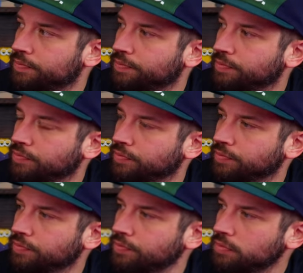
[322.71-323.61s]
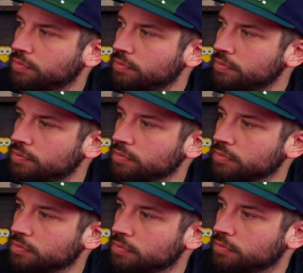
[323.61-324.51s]

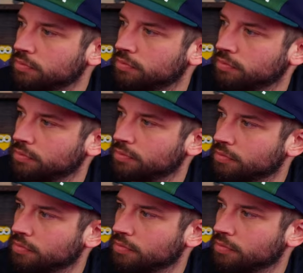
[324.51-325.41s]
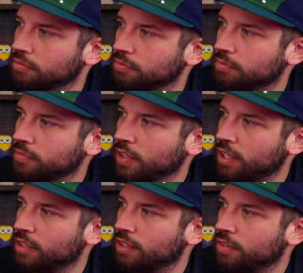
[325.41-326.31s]

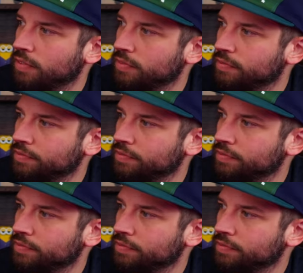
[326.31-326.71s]
(silent)